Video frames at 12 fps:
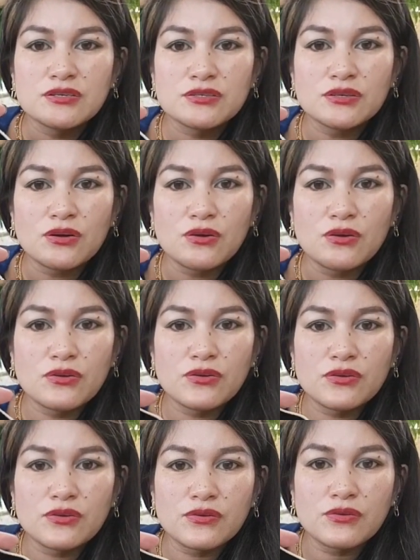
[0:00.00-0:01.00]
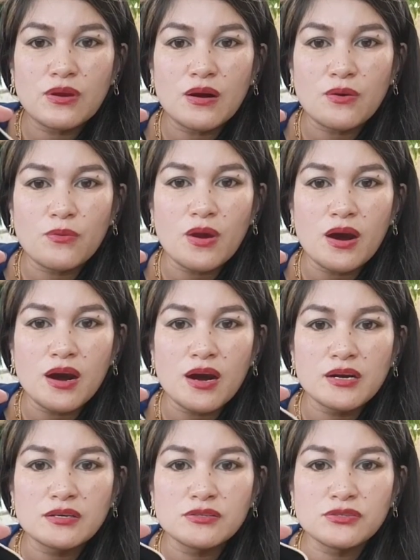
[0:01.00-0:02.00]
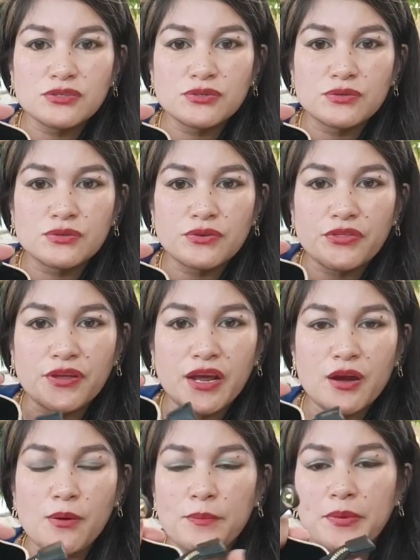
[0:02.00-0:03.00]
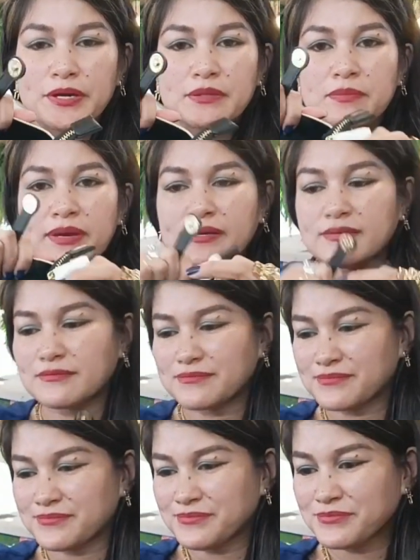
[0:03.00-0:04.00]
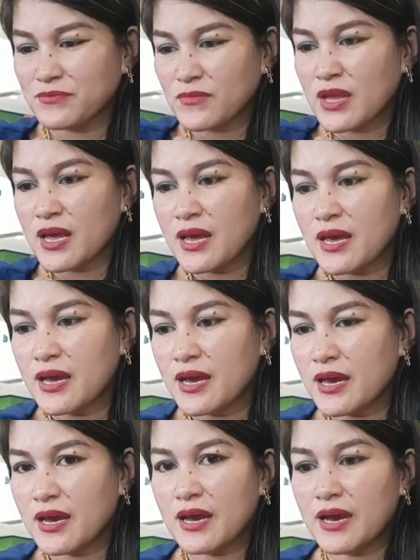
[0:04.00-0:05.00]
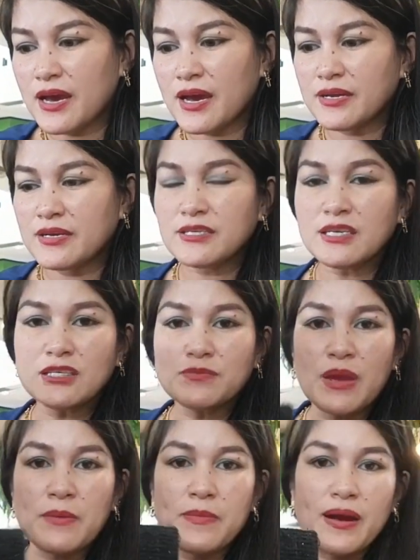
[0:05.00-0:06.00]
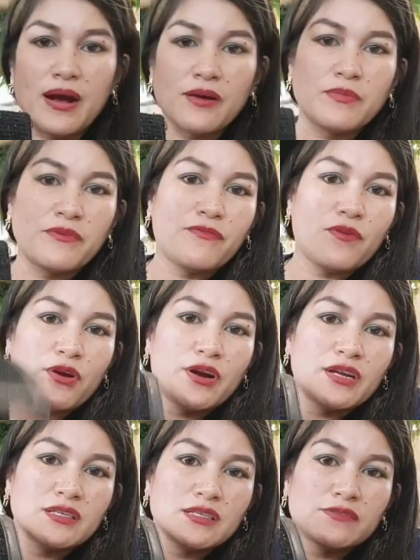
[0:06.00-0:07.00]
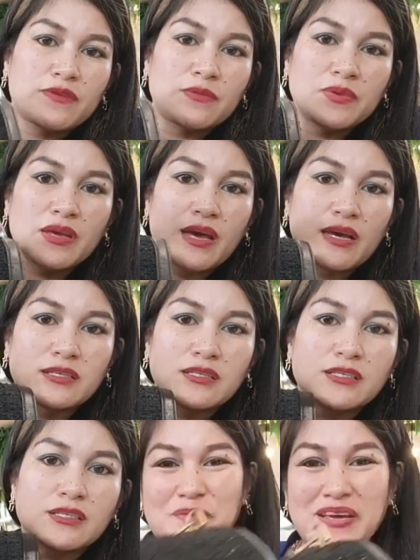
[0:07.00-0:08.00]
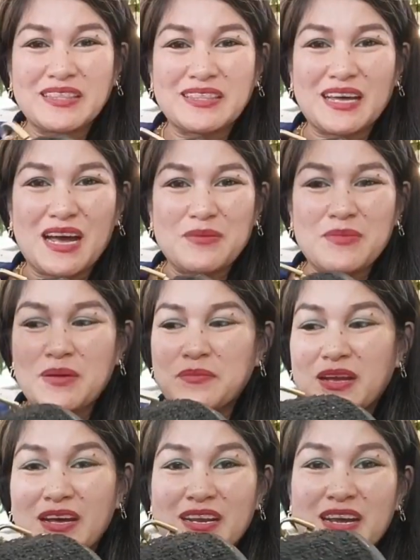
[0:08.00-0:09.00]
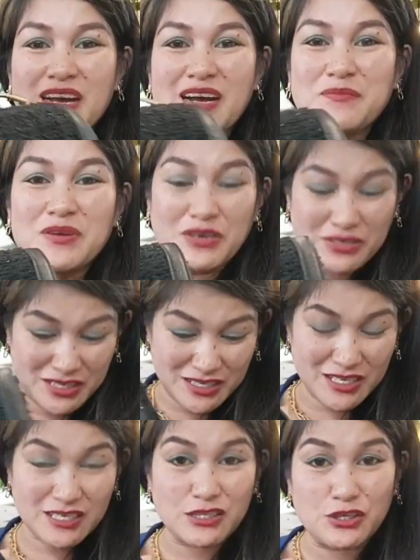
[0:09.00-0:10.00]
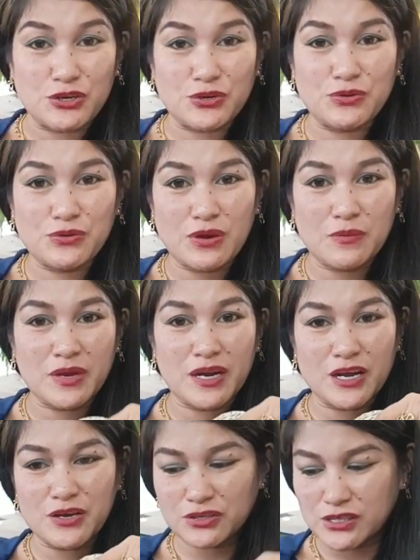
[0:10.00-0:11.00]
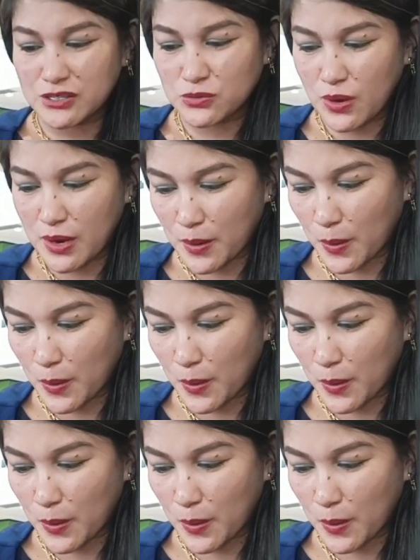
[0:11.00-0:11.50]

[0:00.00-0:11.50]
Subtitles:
So 1, 2, 3 compartments. And this is my bag. Before, this is from This is inside. I'm gonna, because this is new, I'm gonna use this one.